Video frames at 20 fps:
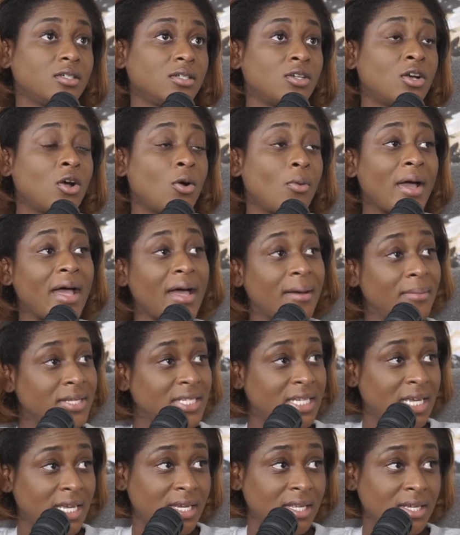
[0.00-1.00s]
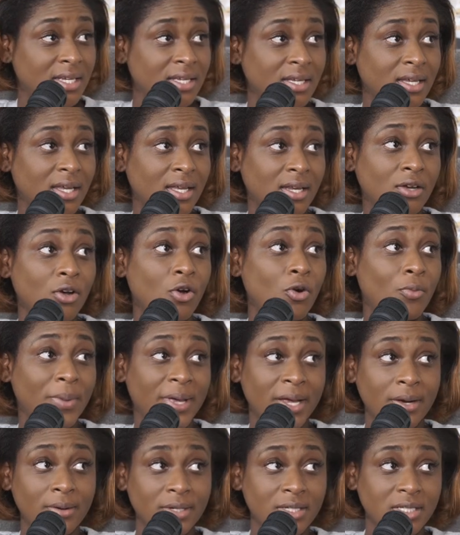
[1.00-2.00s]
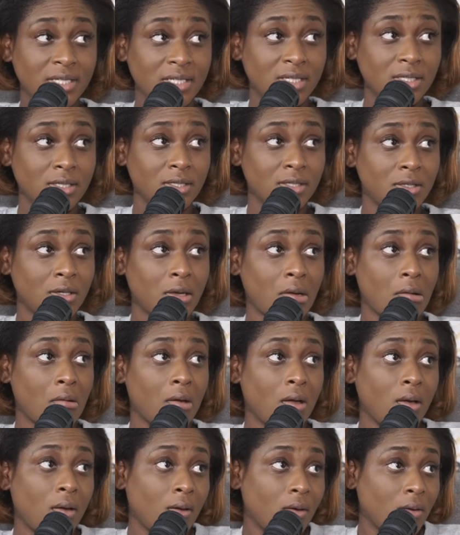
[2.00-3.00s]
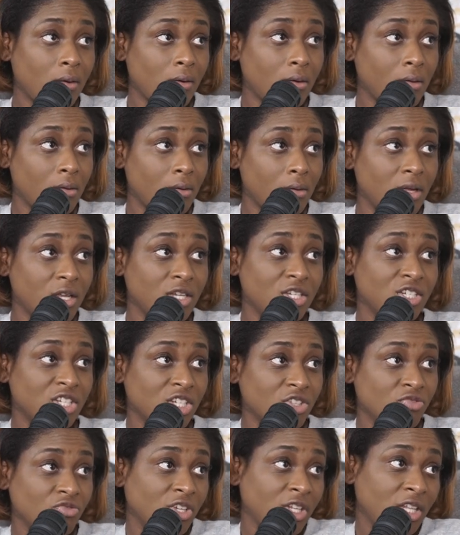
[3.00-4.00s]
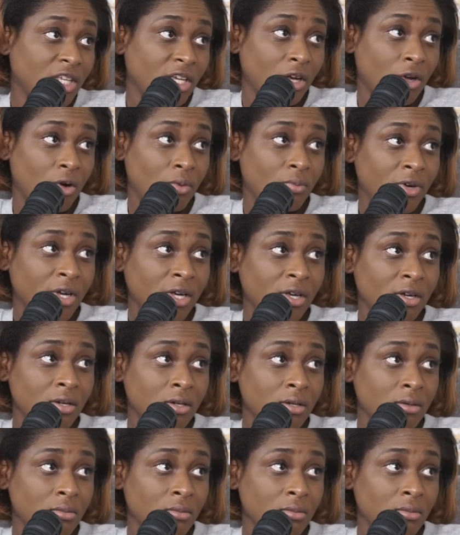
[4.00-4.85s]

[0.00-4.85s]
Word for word: cohabitating and co parenting, is she really a homewrecker?